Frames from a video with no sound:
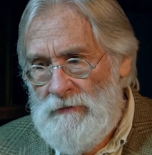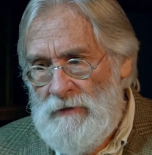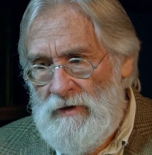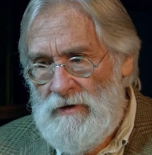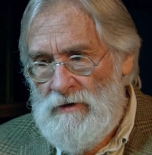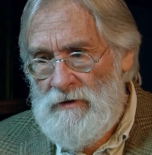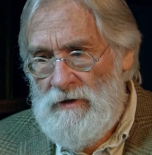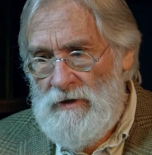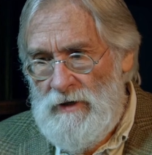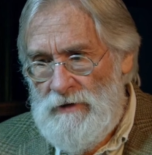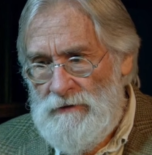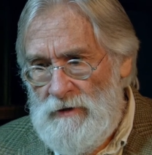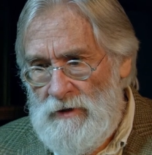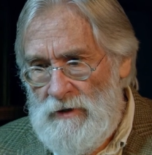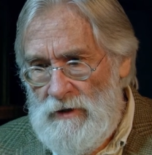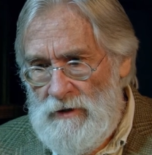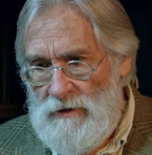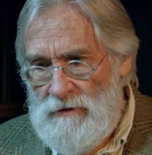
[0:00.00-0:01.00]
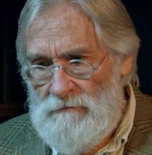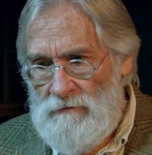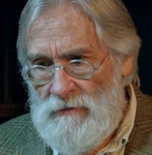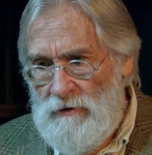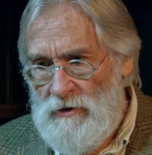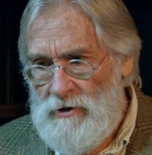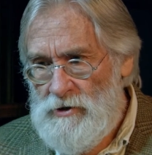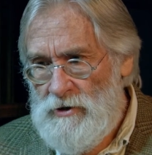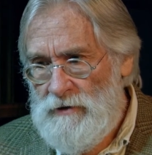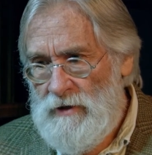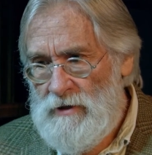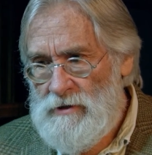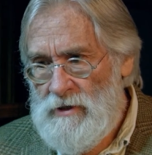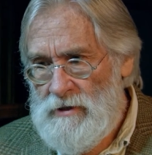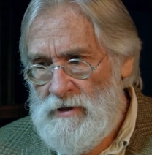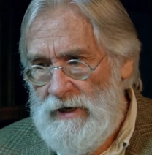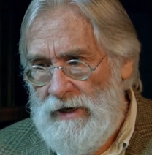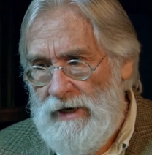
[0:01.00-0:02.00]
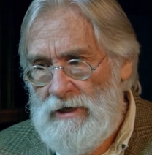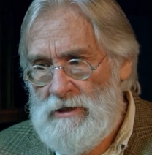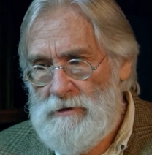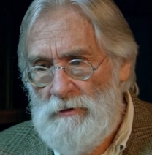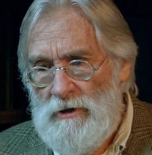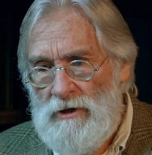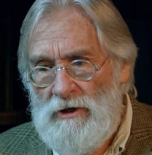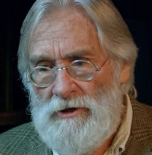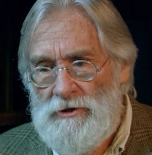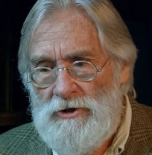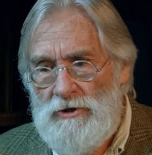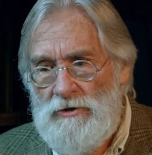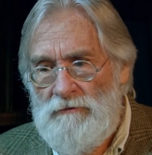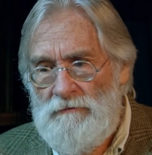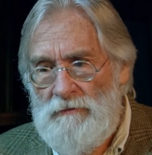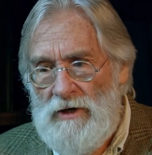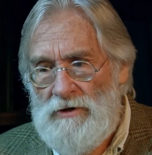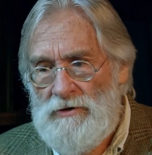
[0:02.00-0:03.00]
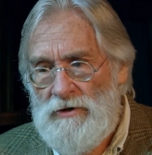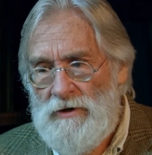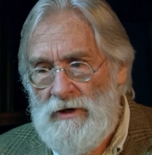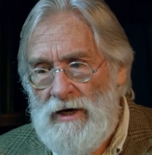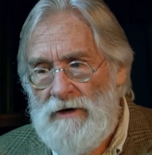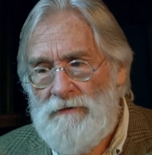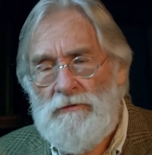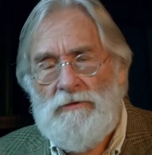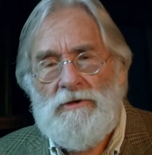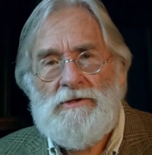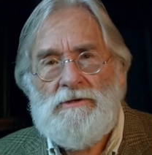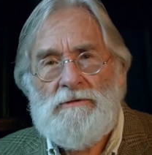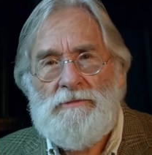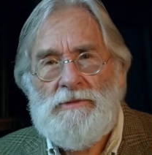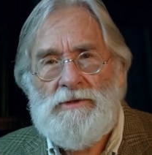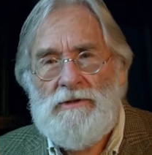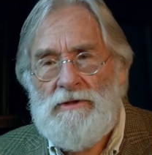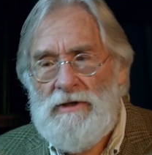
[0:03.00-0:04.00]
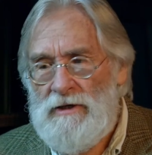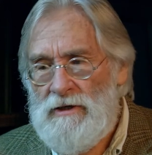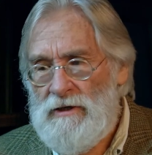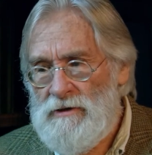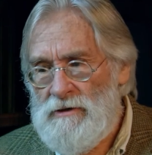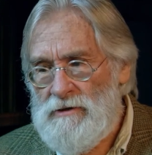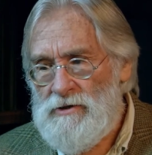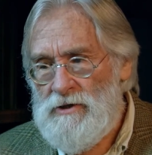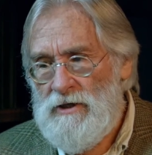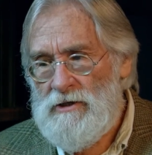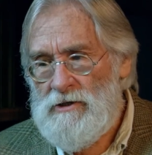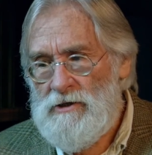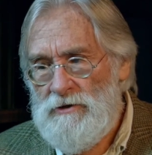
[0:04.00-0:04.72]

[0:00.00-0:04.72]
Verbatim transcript: Uh, and uh, Christian then says, I ask because you've mentioned aphorisms, and C.S.